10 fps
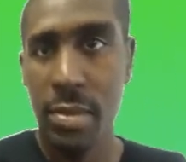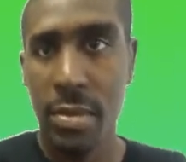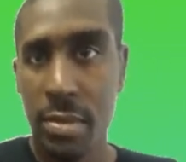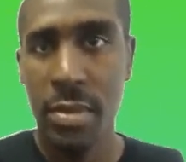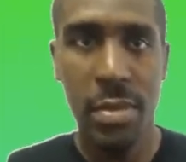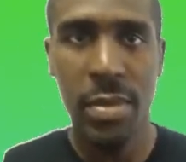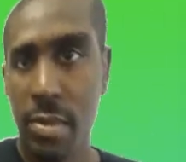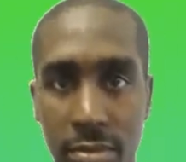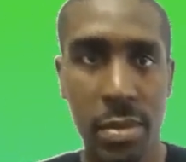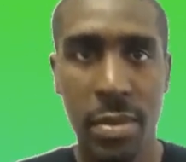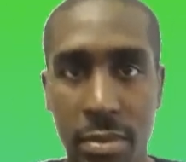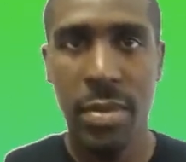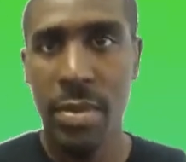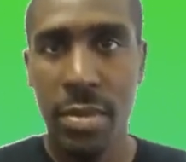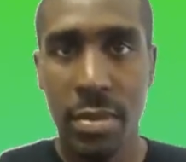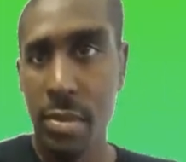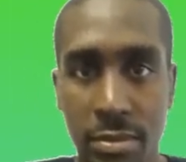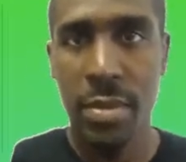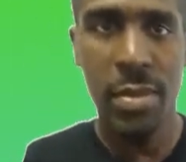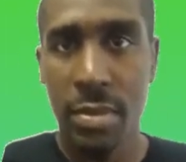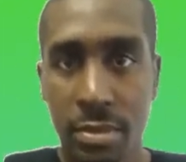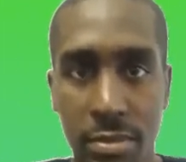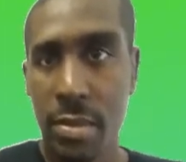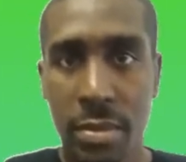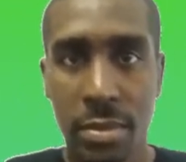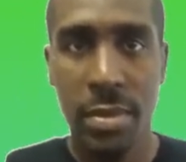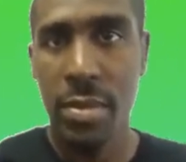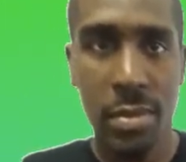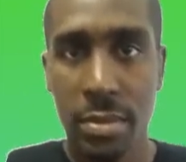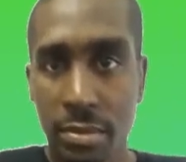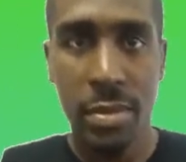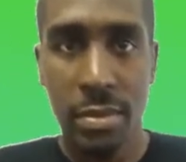So we are not actually playing an instrument. We are